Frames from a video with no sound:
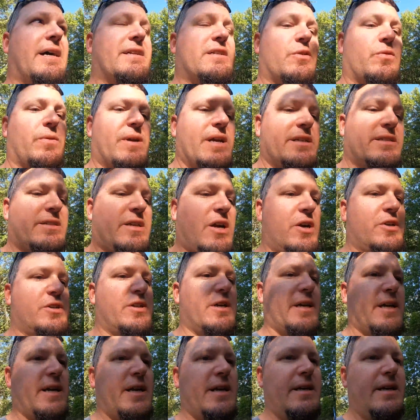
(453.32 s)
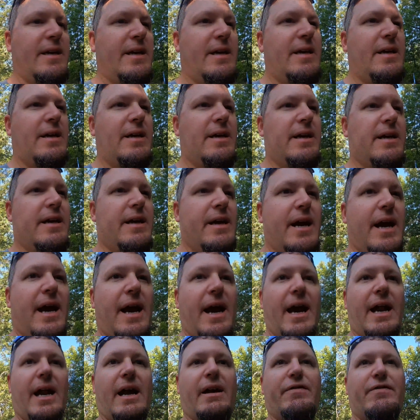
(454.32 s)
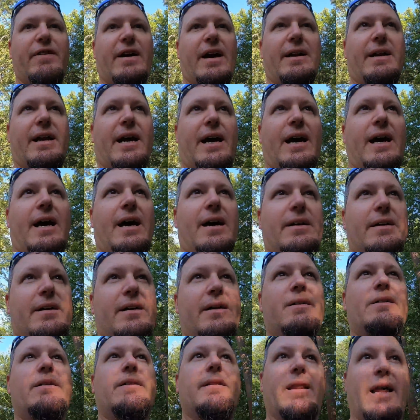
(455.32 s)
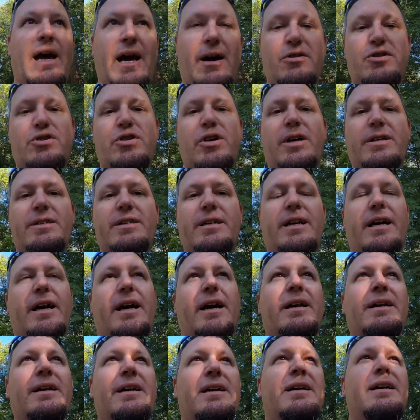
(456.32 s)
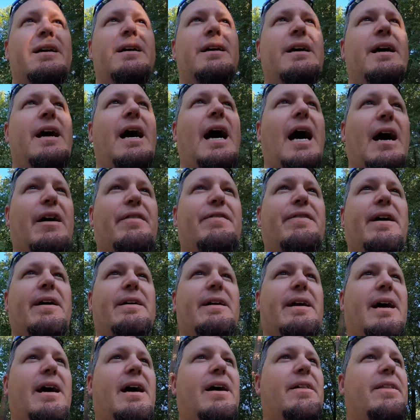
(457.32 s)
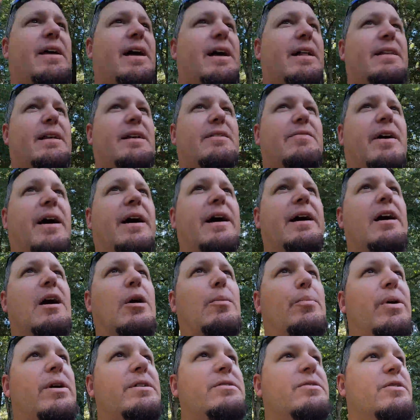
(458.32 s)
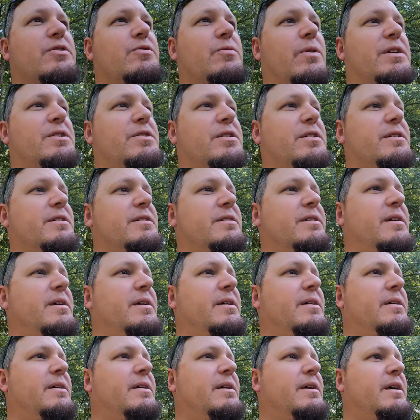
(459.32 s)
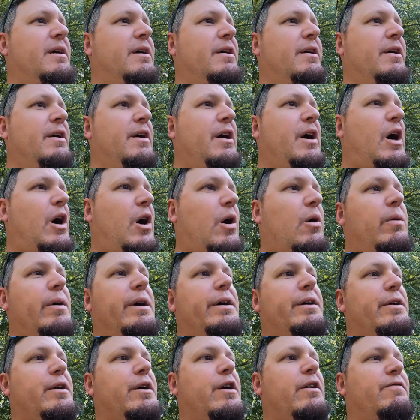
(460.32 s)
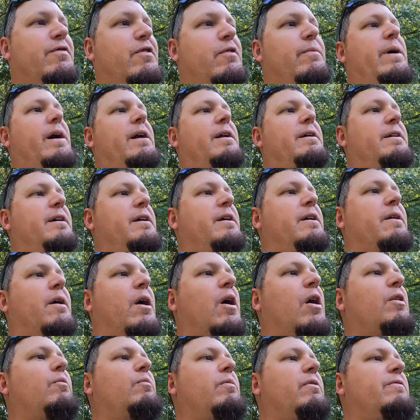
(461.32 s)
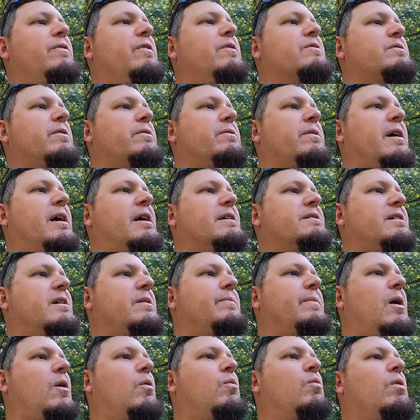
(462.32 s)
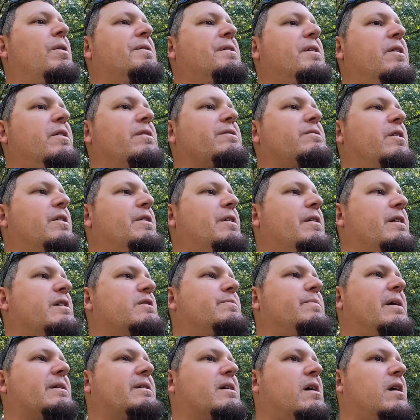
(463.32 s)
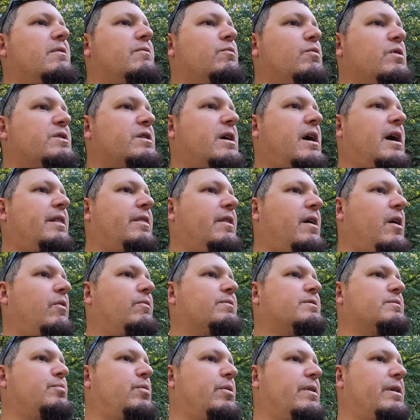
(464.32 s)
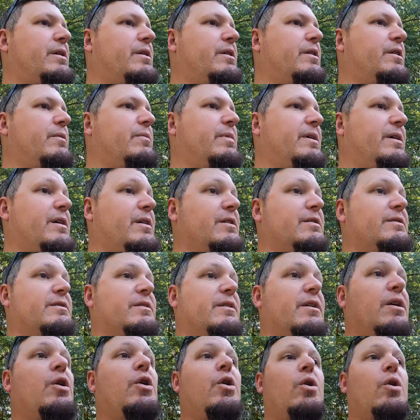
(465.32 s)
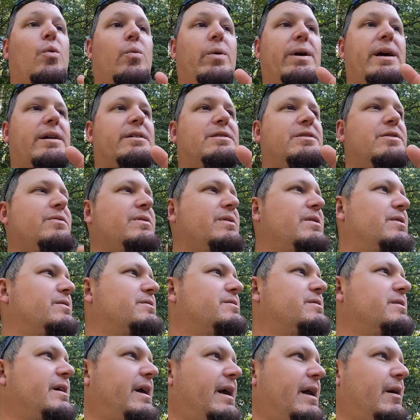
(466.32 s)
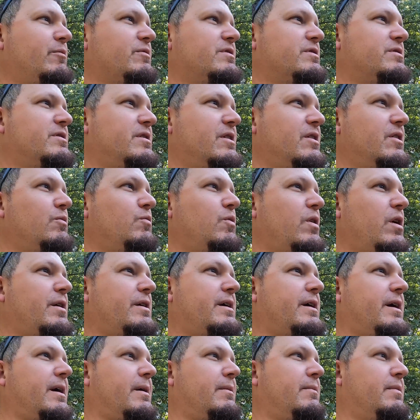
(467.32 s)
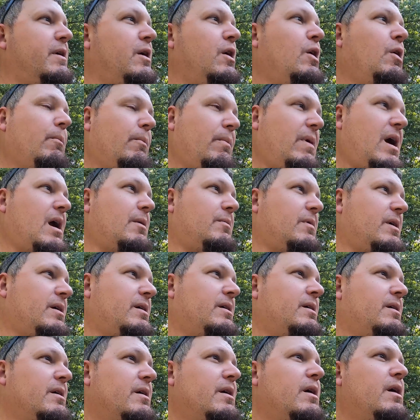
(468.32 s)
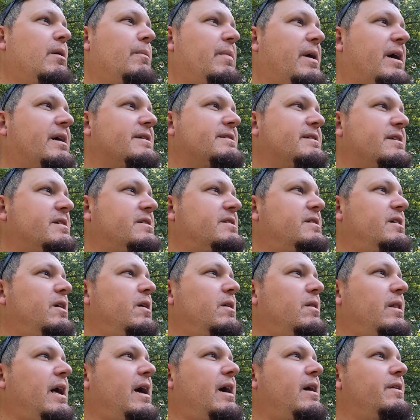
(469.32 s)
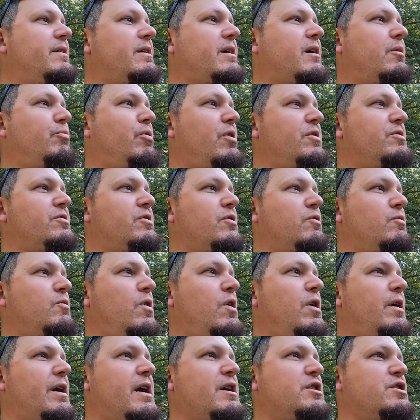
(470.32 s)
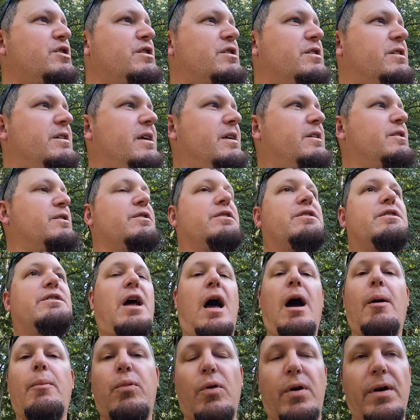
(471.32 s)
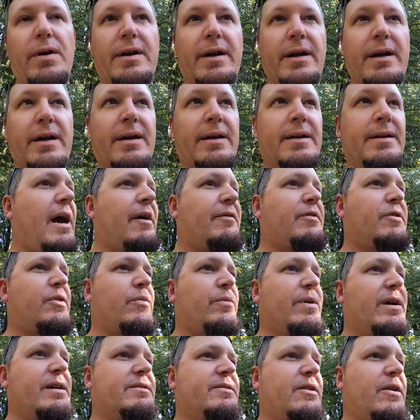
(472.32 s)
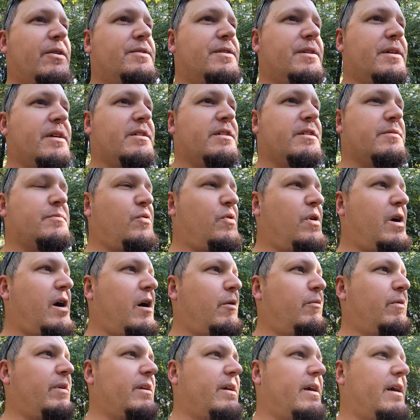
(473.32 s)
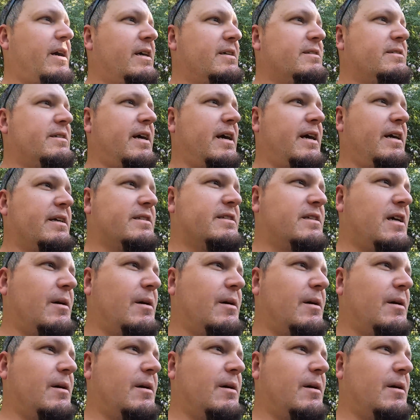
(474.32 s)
got to researching it, and I found out, loud trucks again, I found out that the Viair pressure switches are only good for about a year. All the reviews online said about 1 year is all you can expect out of them, which I thought was pretty good because we had 2 years and it was still working, maybe, because it still allowed the compressor to work. It just didn't stop working. After researching it some more, I realized that